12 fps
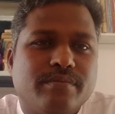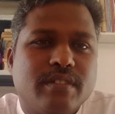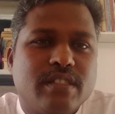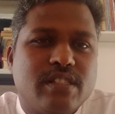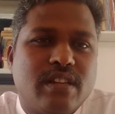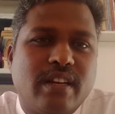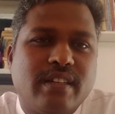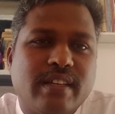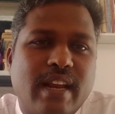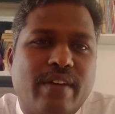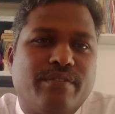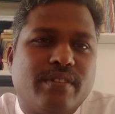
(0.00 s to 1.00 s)
Strut
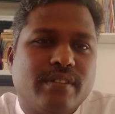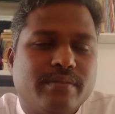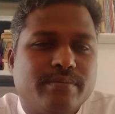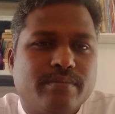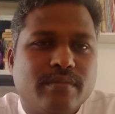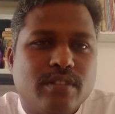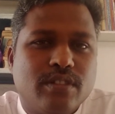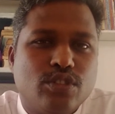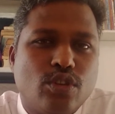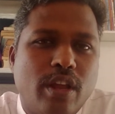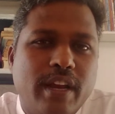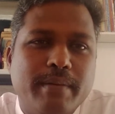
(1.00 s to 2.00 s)
graft.
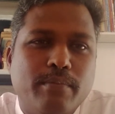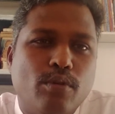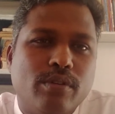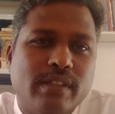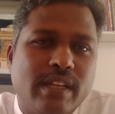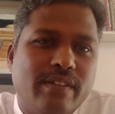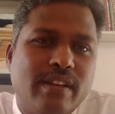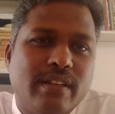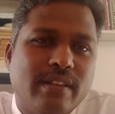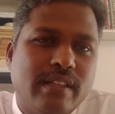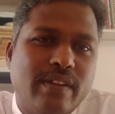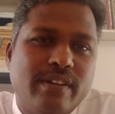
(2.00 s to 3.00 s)
Solid bone. They
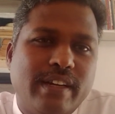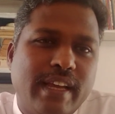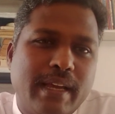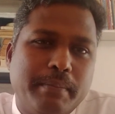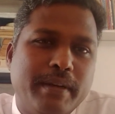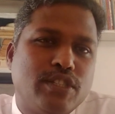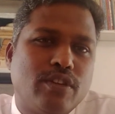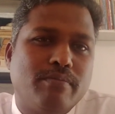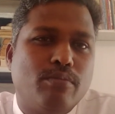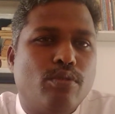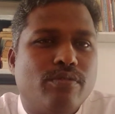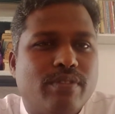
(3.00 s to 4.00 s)
will take a piece
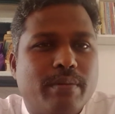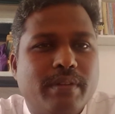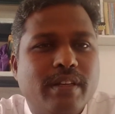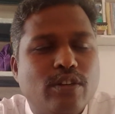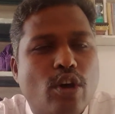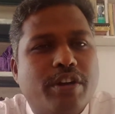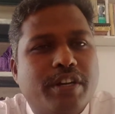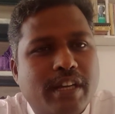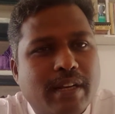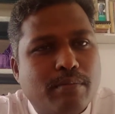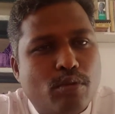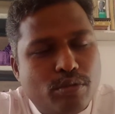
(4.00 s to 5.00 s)
of bone from the
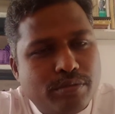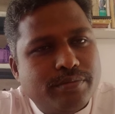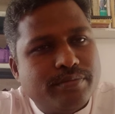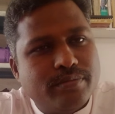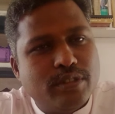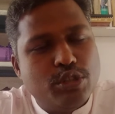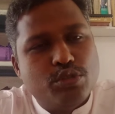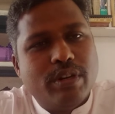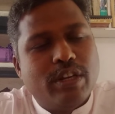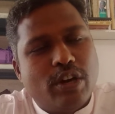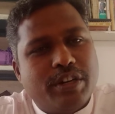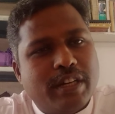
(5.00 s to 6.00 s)
cortical bone,
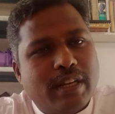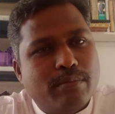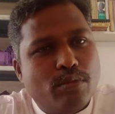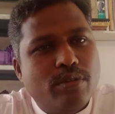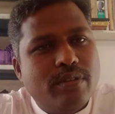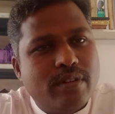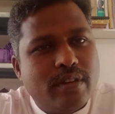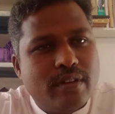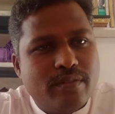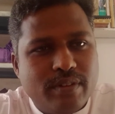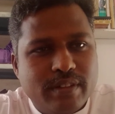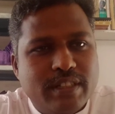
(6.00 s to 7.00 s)
usually cortical bone
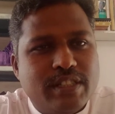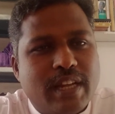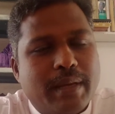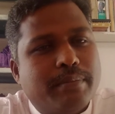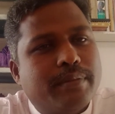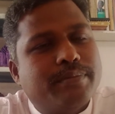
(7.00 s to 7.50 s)
for this type.